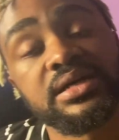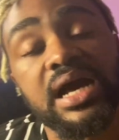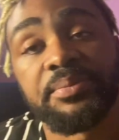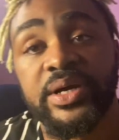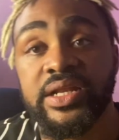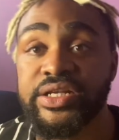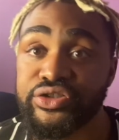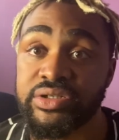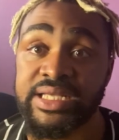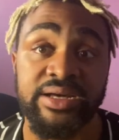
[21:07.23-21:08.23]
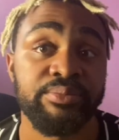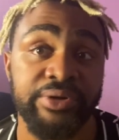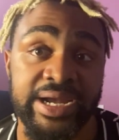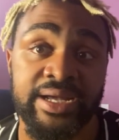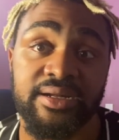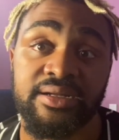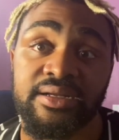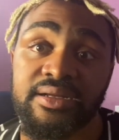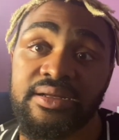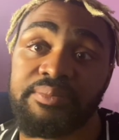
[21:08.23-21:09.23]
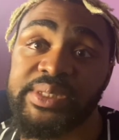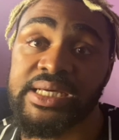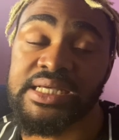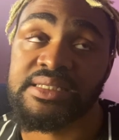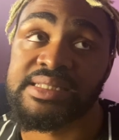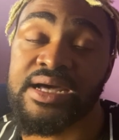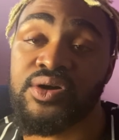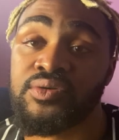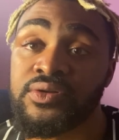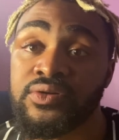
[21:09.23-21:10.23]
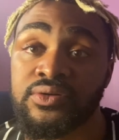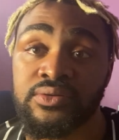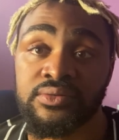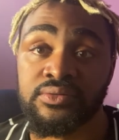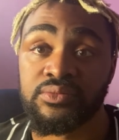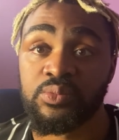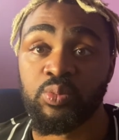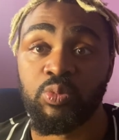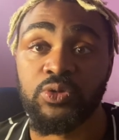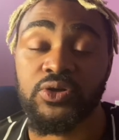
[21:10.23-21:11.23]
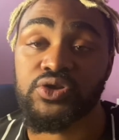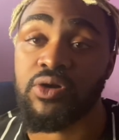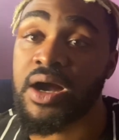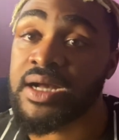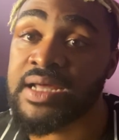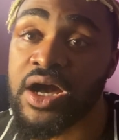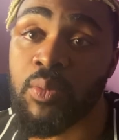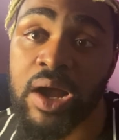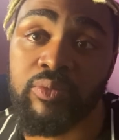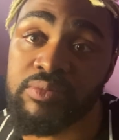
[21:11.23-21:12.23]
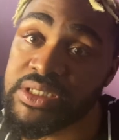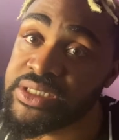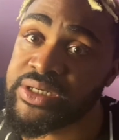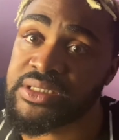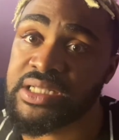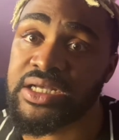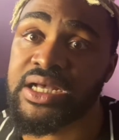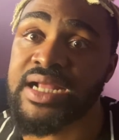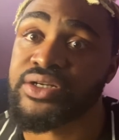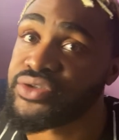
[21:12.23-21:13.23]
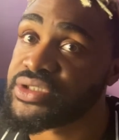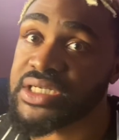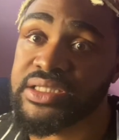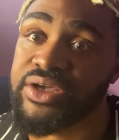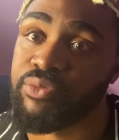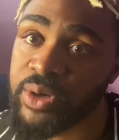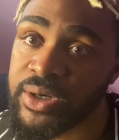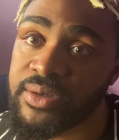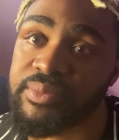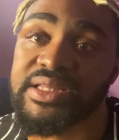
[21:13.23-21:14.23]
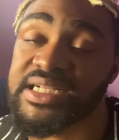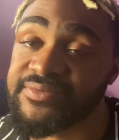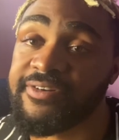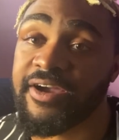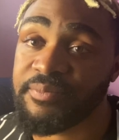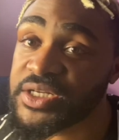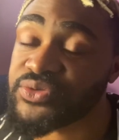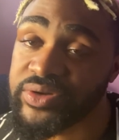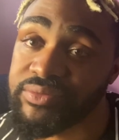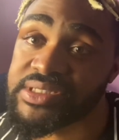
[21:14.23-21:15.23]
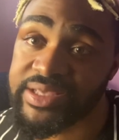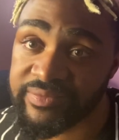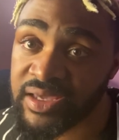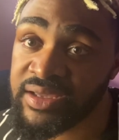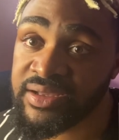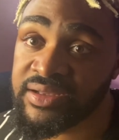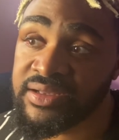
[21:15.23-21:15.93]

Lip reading: I'm gonna need you to take a break because that whole little, those crocodile white woman tears that I know you said they weren't, but that's very much what it was giving.